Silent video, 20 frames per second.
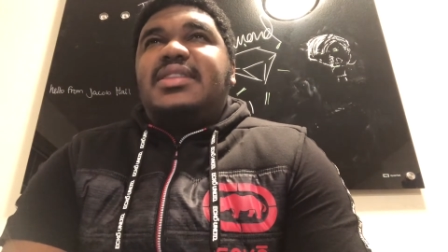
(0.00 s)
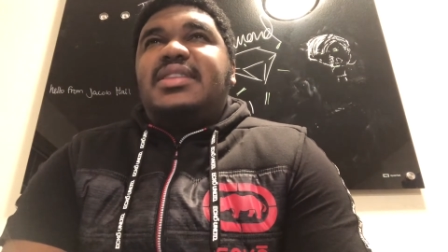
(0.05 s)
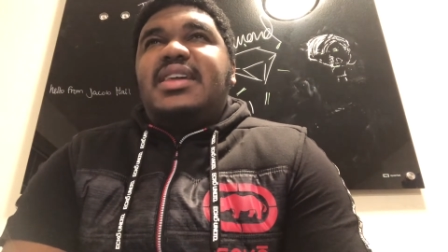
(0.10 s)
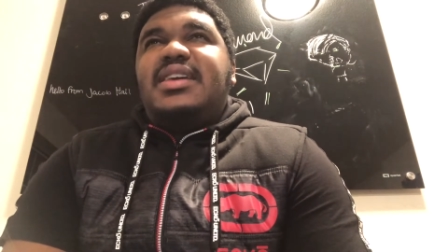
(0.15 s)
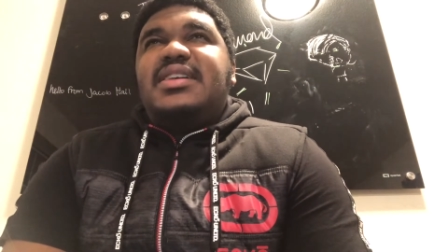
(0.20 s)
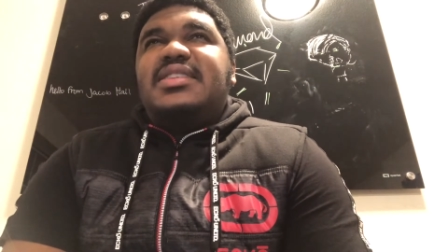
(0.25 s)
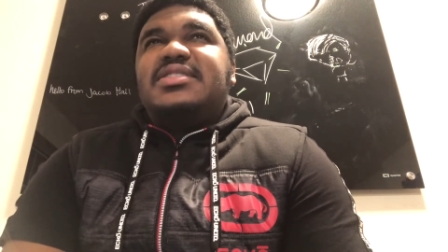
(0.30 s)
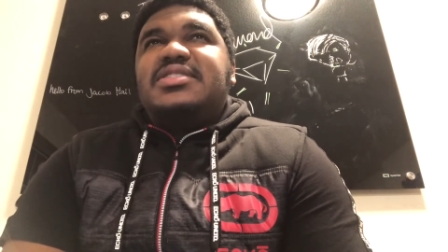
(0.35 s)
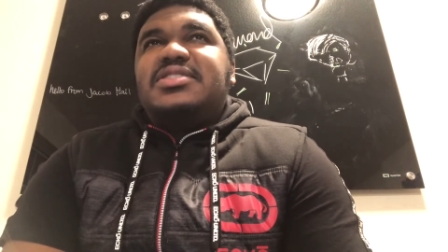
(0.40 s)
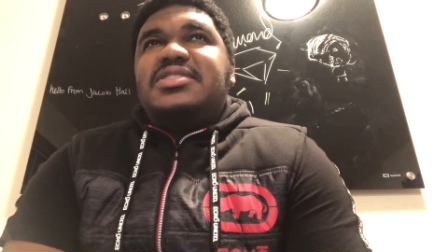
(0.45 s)
I
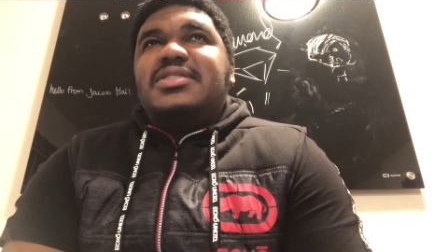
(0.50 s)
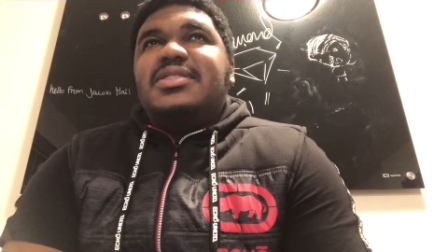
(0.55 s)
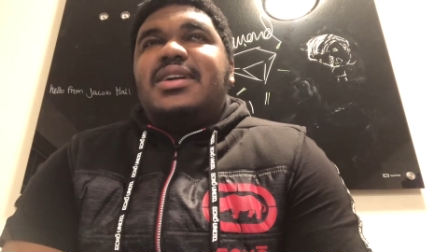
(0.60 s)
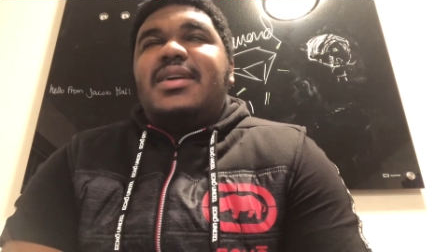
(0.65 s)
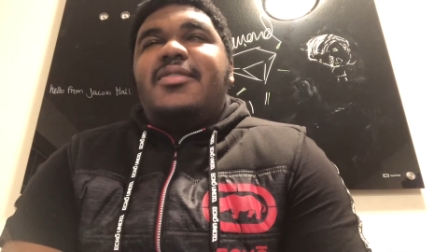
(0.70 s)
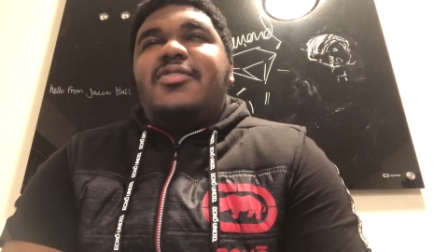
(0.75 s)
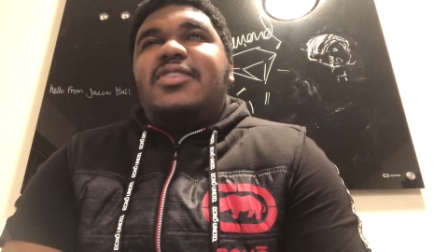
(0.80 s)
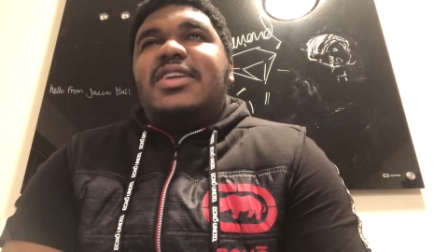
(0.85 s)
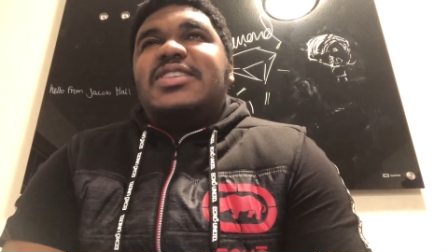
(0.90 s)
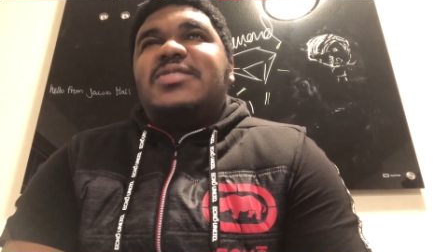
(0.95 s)
think it's good.
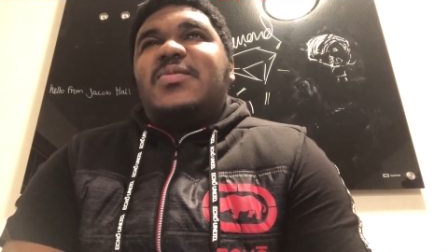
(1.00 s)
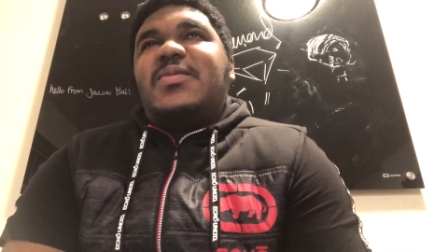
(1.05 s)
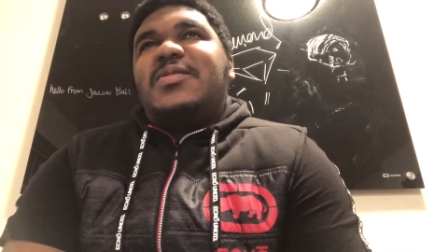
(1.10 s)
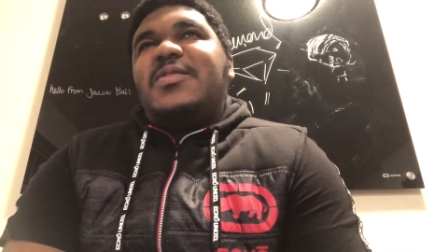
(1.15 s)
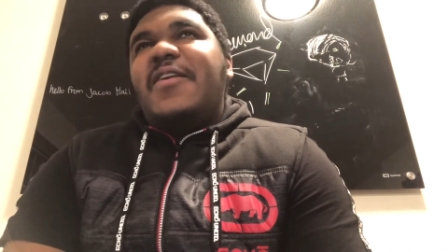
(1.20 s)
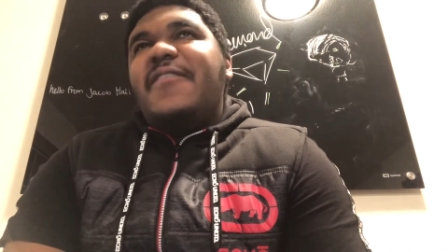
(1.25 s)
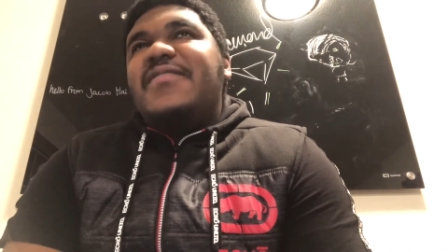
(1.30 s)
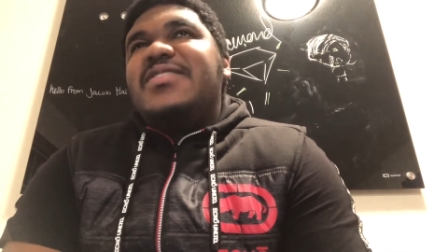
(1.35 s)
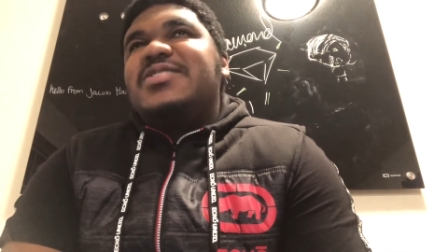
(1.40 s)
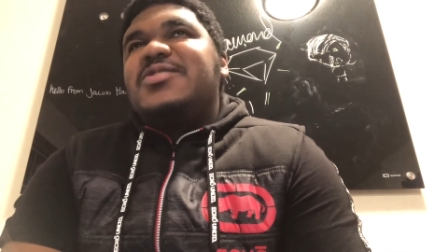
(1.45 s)
I don't necessarily
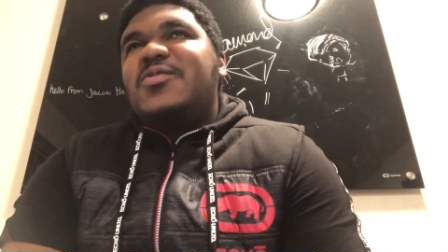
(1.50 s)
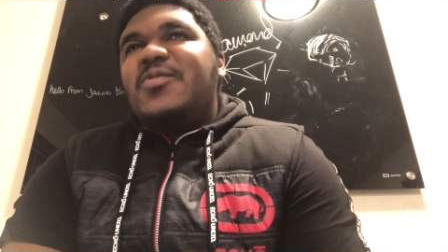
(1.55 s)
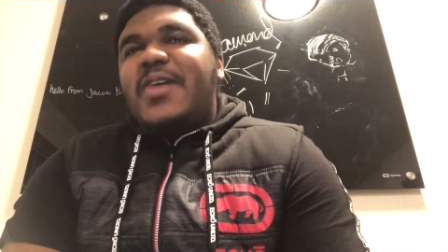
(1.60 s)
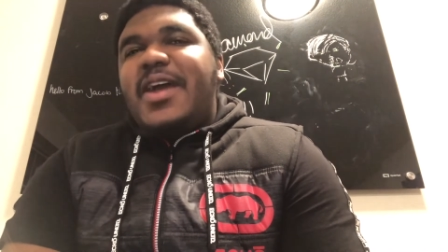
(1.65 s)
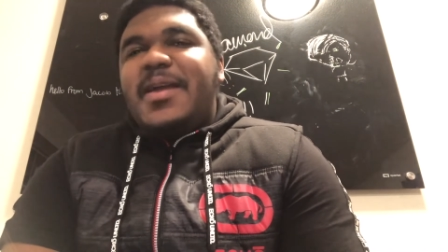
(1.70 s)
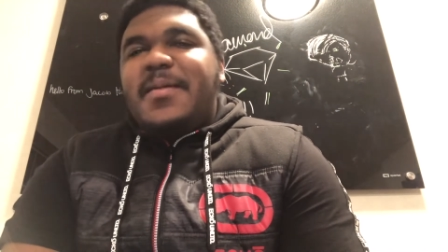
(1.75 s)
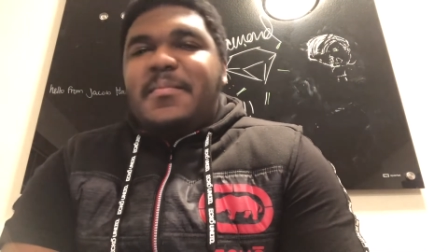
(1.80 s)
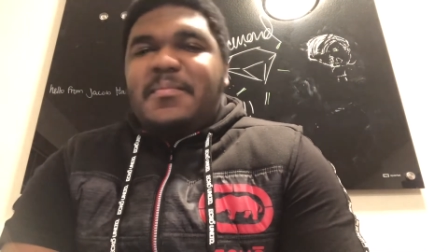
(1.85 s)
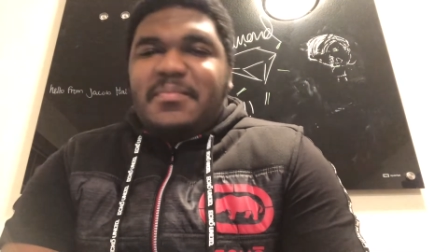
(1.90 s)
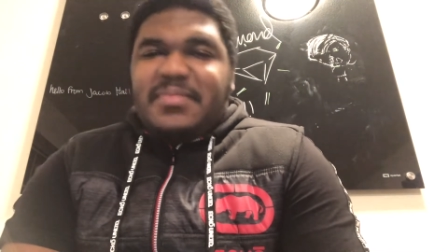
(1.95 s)
know if it's
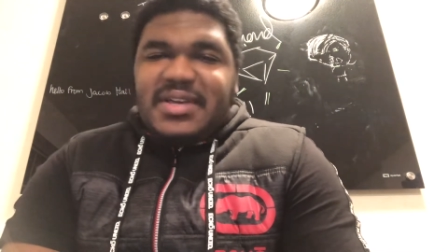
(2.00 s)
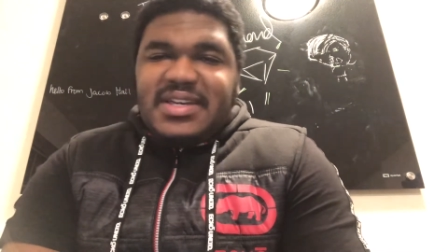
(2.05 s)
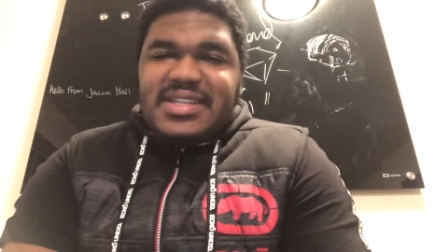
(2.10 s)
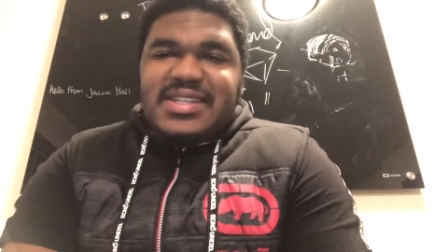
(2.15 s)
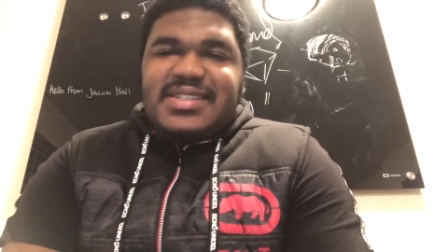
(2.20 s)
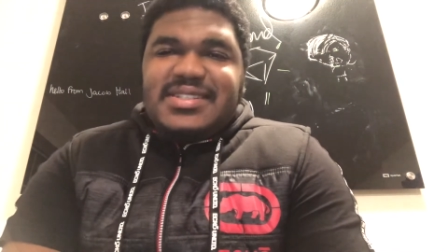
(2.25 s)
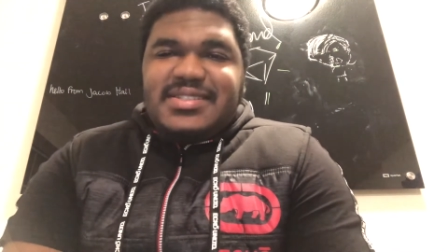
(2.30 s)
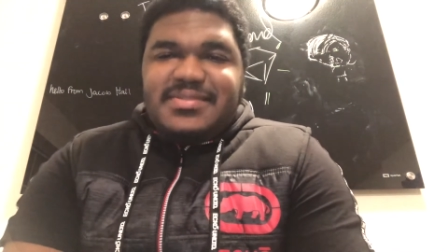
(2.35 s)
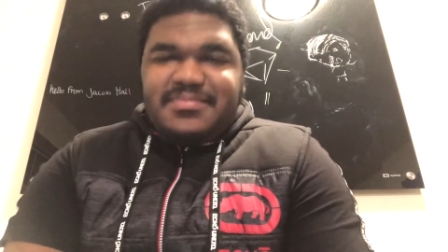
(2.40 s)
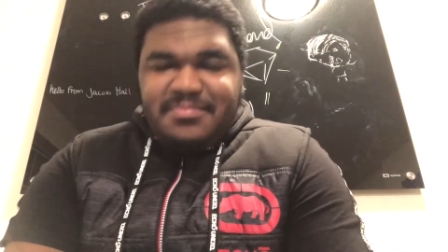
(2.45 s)
great
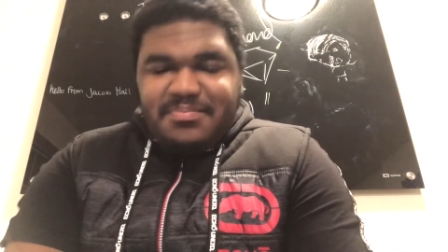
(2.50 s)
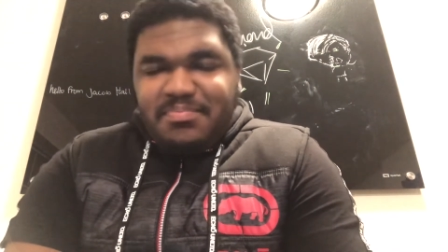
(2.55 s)
because